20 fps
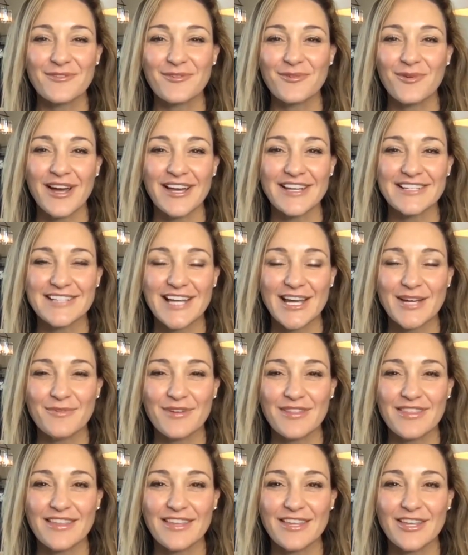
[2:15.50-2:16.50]
Quiet time
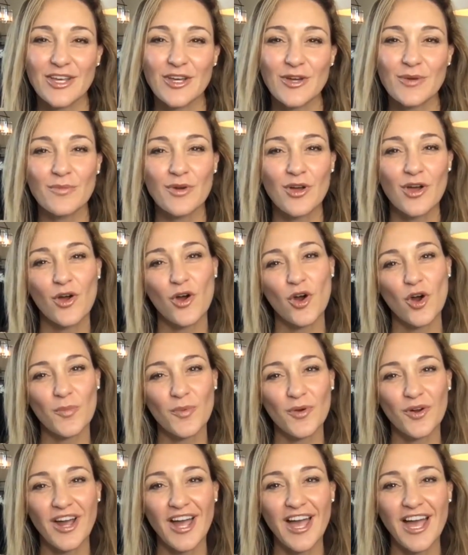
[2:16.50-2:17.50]
with him, or
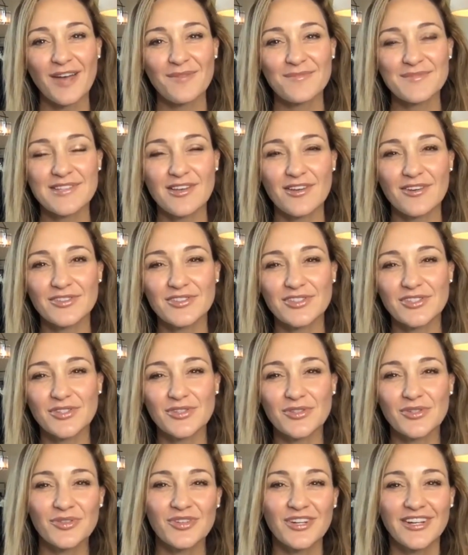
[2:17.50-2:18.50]
perhaps I'll
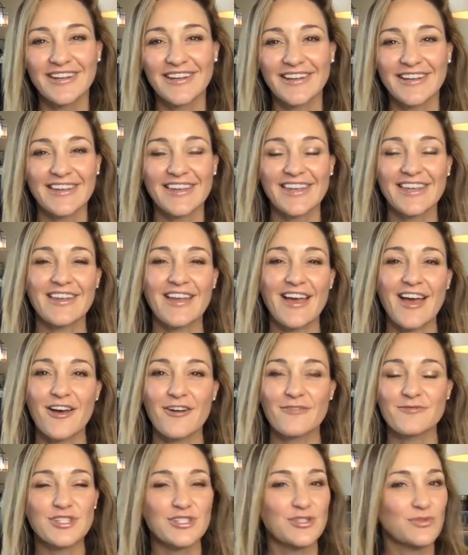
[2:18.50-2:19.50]
do, and
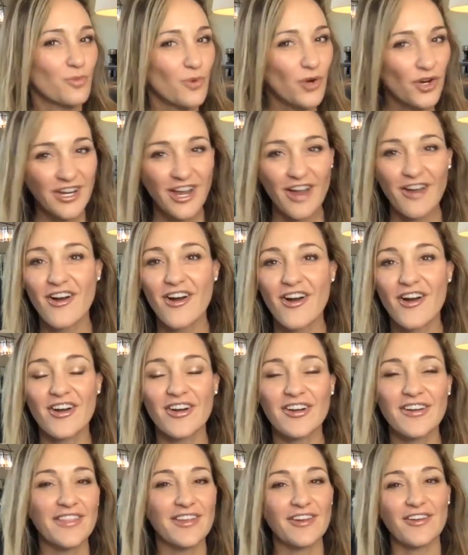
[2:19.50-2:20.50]
I'm just work out
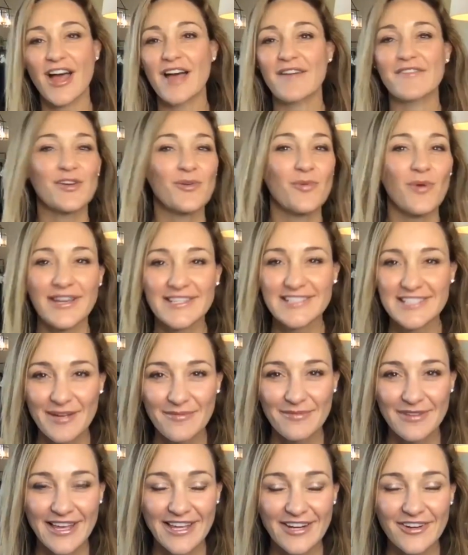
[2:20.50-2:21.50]
hard and then I'll have a quiet
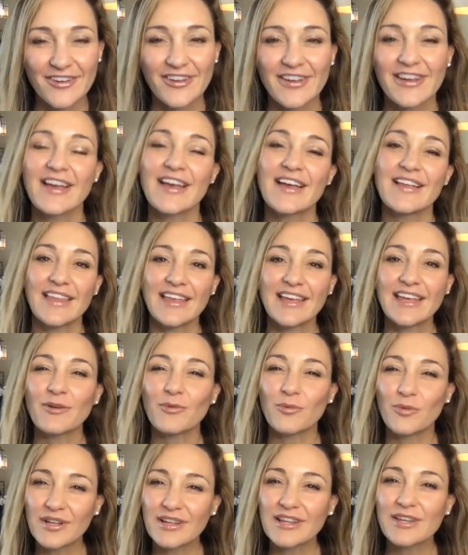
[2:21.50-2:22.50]
time later. Like, it
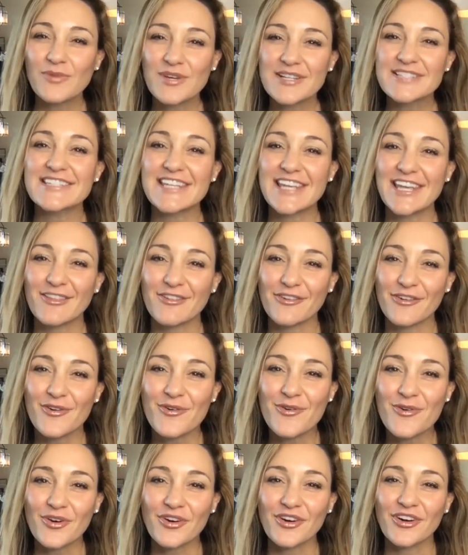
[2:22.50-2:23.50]
really was either
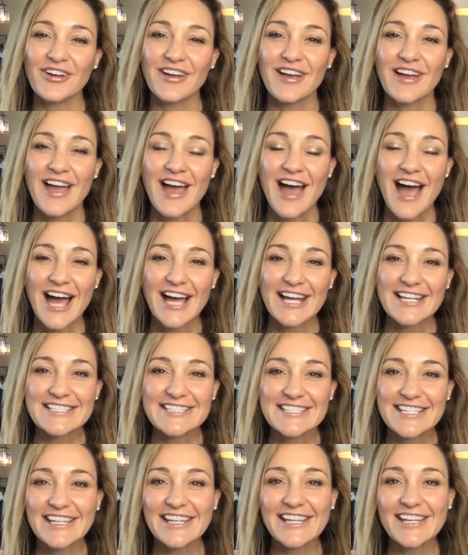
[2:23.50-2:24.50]
or. I
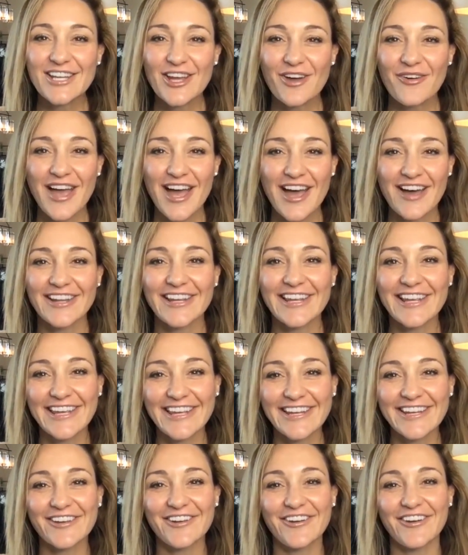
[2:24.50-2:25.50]
didn't know how to
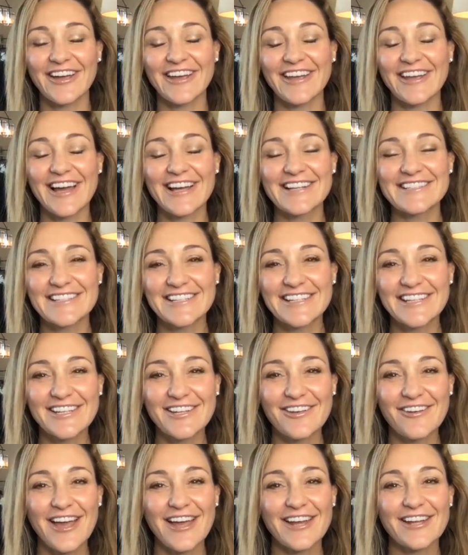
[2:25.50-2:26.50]
integrate. I didn't
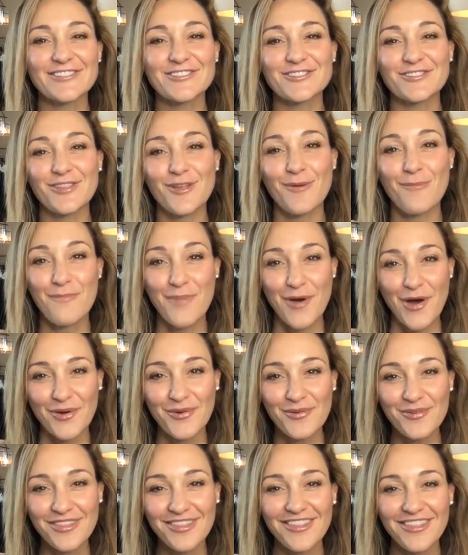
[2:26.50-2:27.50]
know how to do the
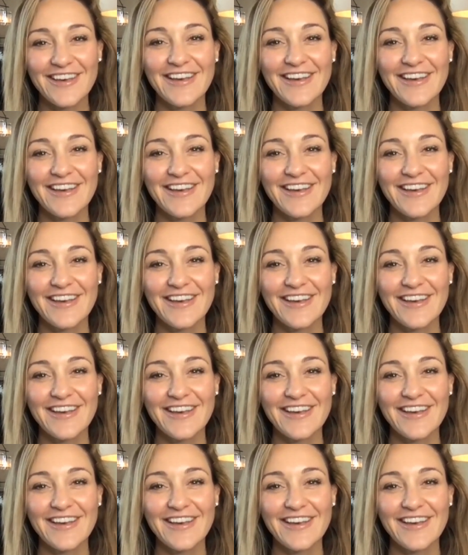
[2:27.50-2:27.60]
both